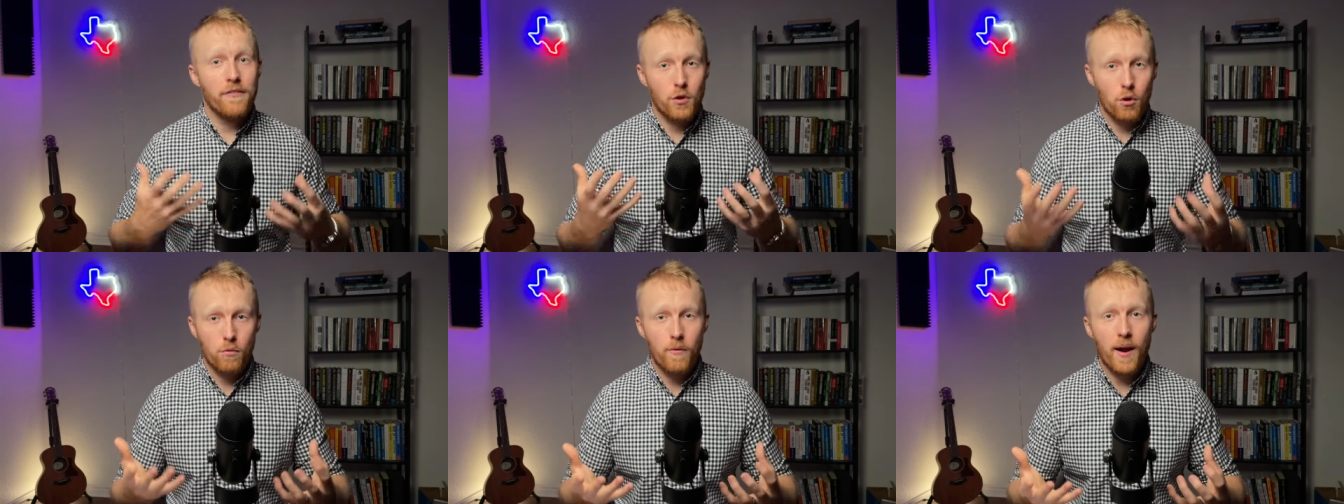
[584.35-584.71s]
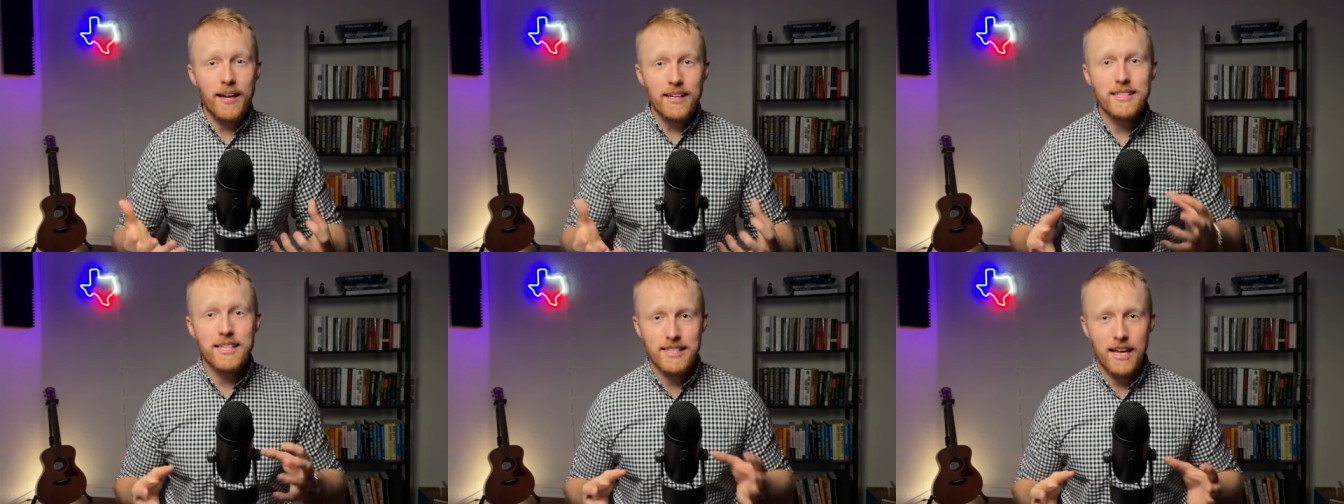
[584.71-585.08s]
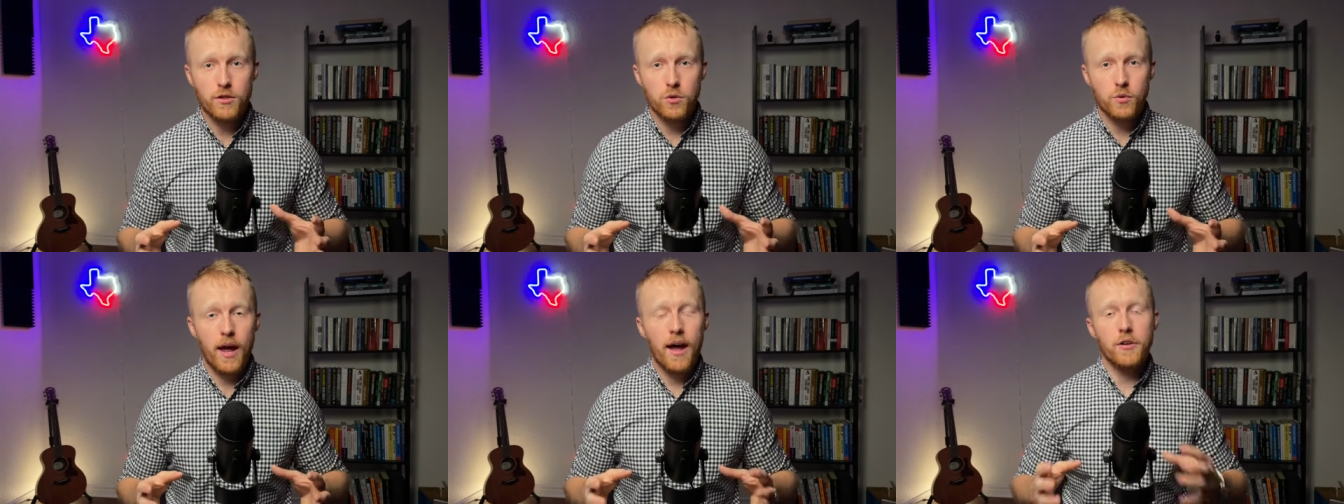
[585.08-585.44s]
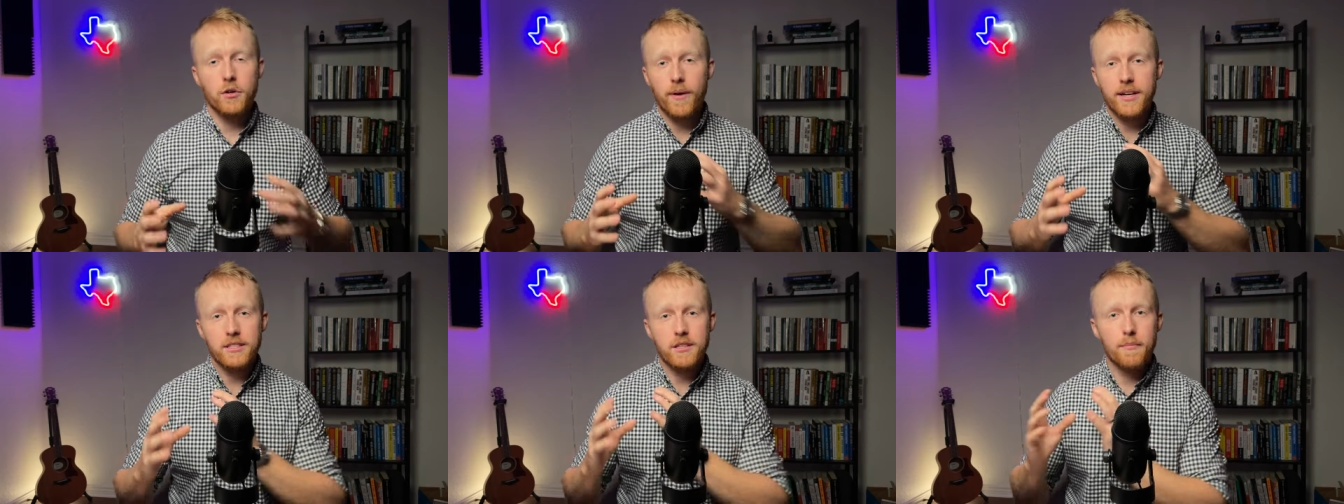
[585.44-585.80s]
if you're ready to settle down,
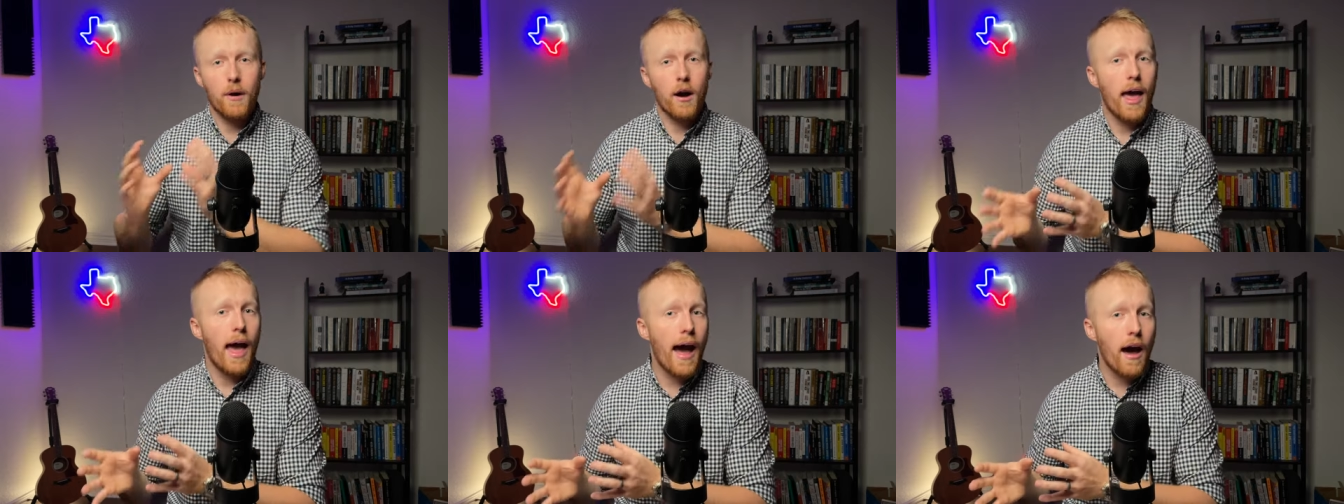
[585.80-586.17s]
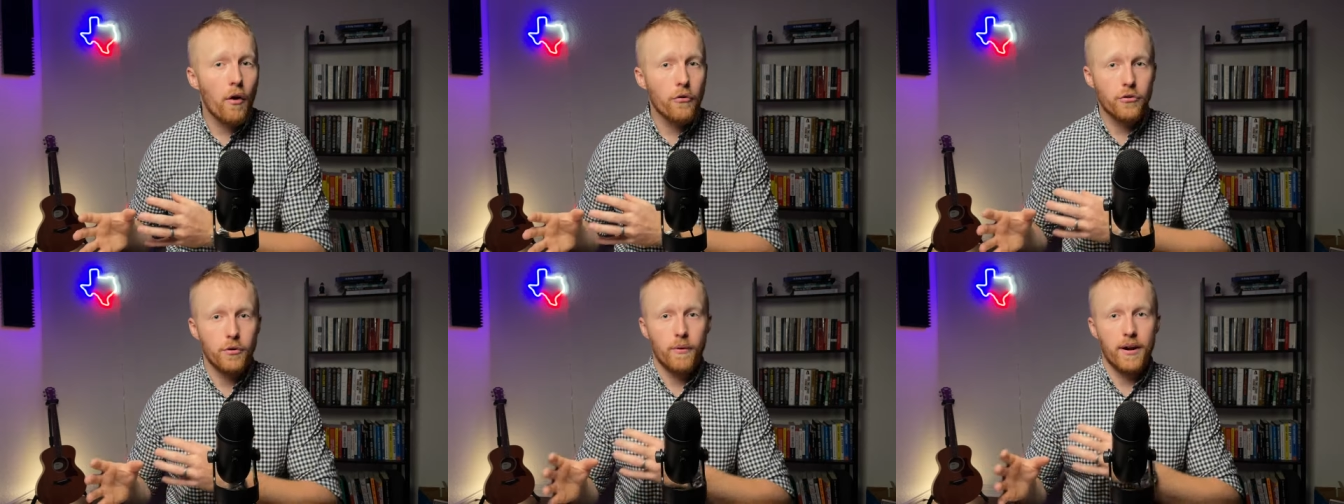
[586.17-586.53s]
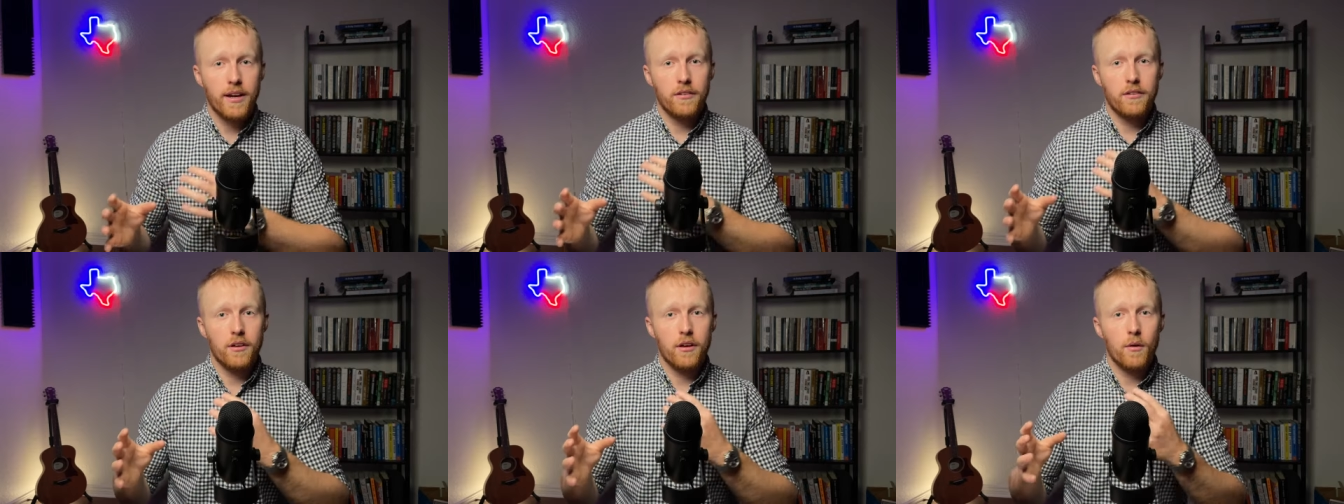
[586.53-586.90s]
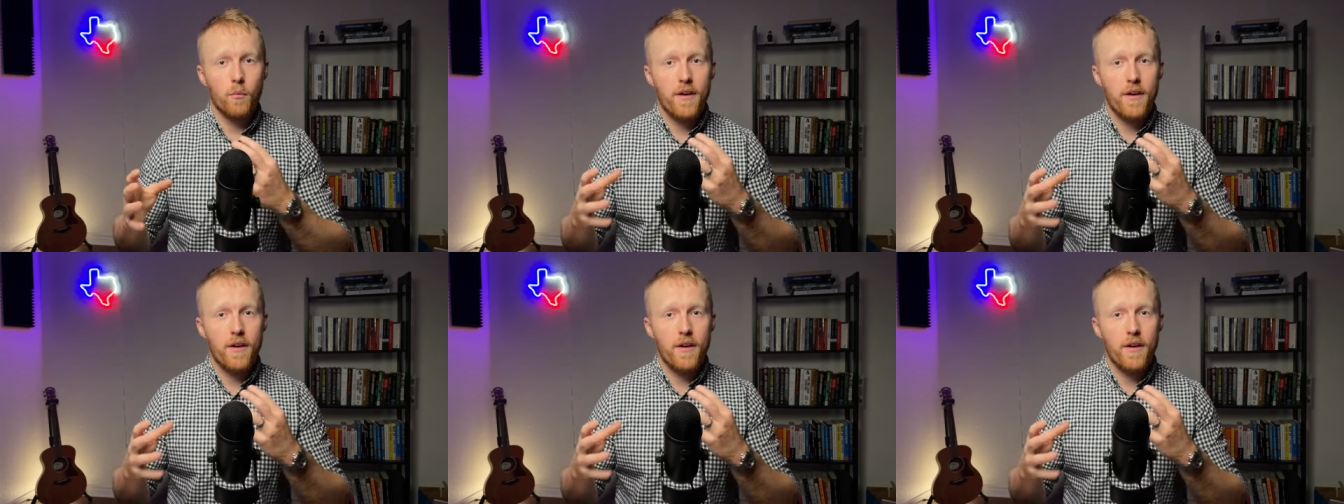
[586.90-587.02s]
you're ready to buy a house, you're ready to,